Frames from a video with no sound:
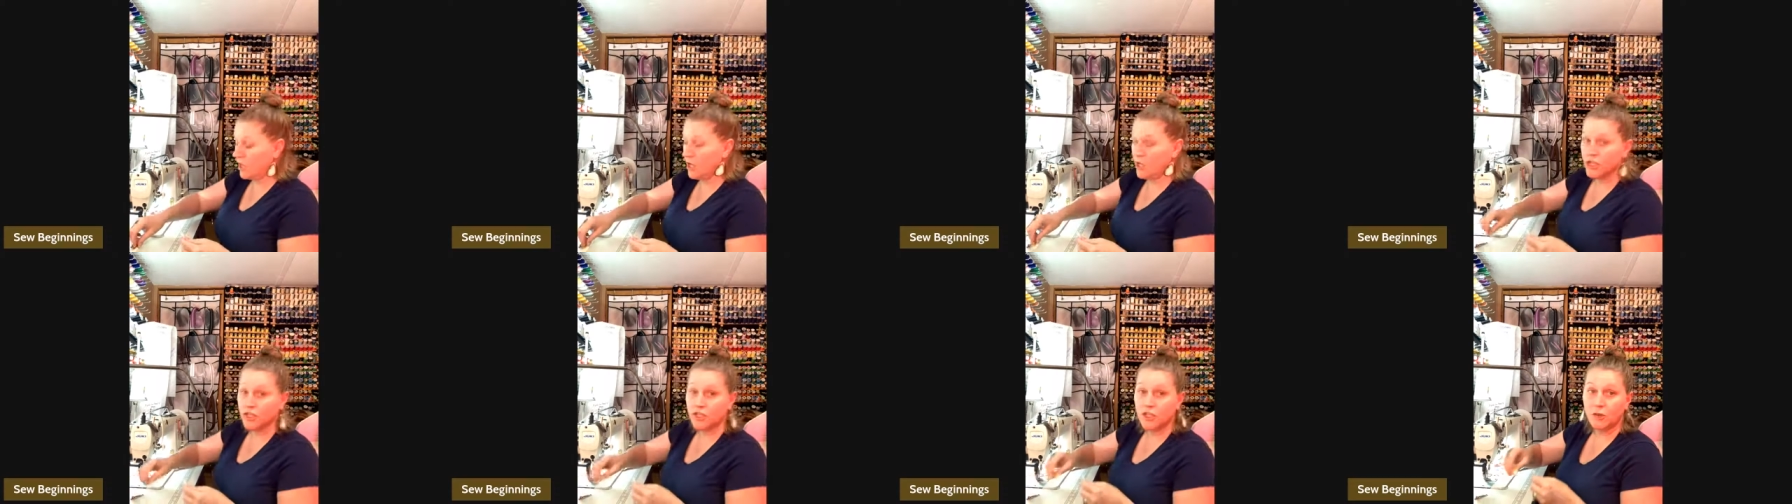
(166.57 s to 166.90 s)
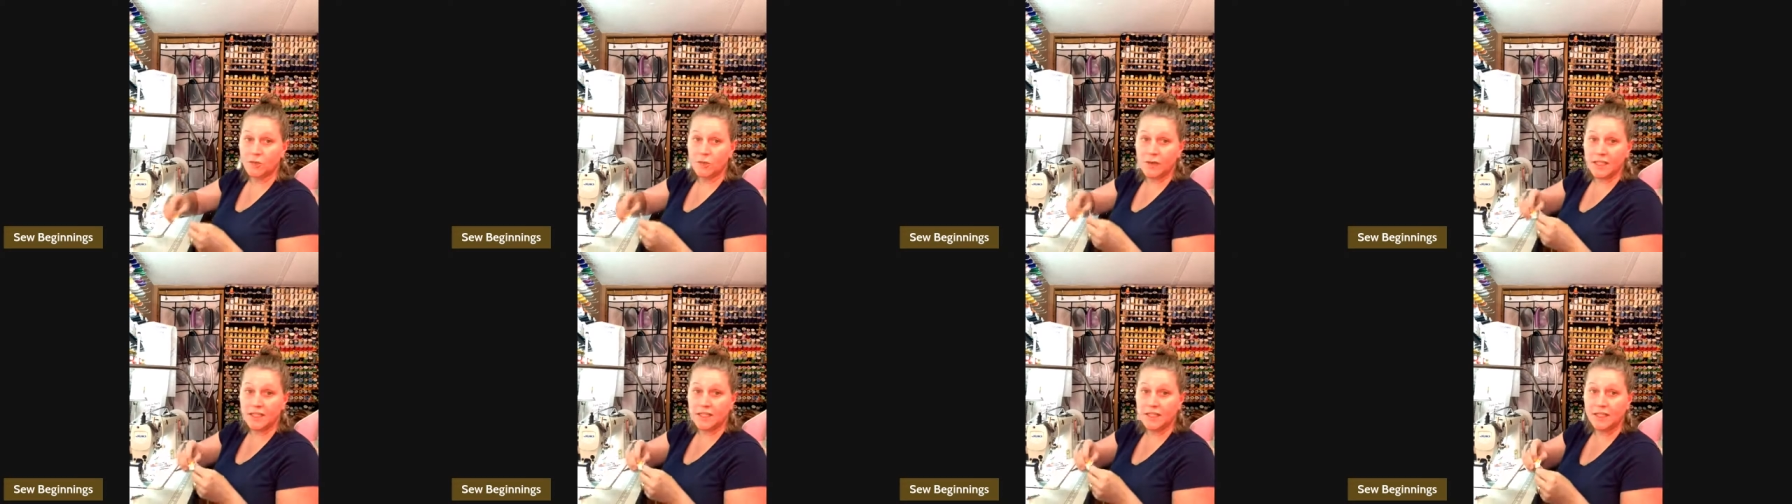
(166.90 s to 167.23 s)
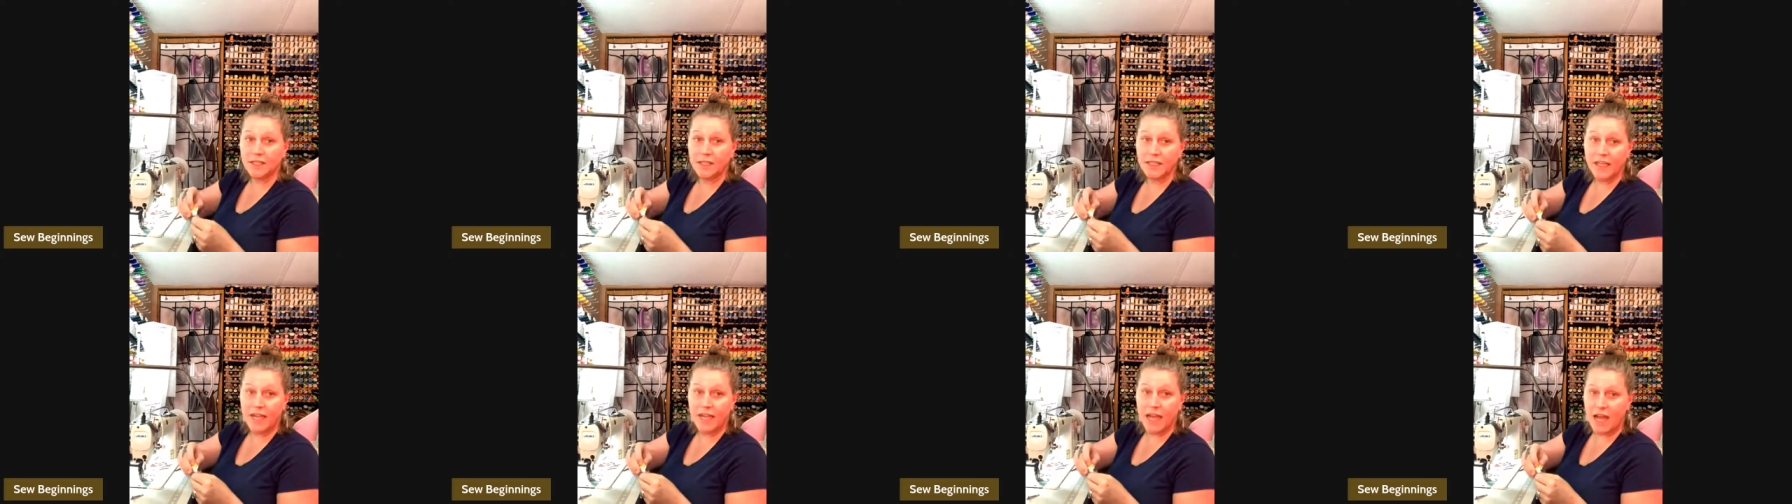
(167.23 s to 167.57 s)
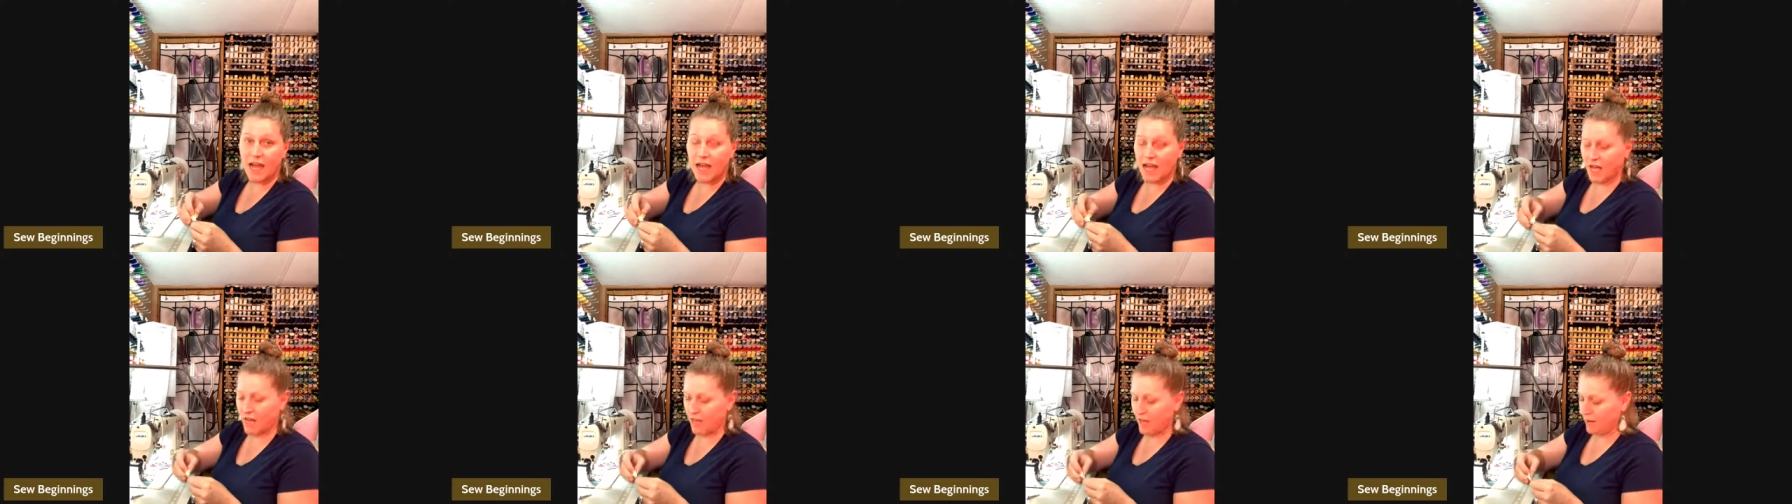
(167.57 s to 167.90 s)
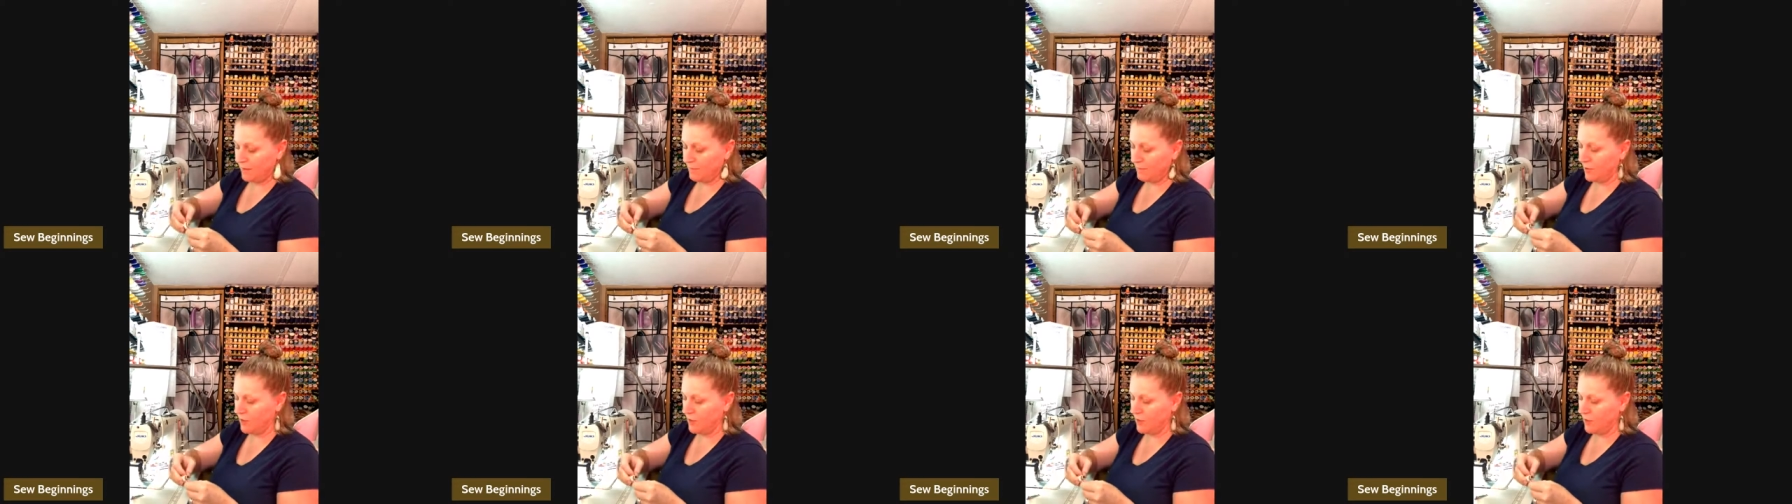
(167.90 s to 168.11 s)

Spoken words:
So recently I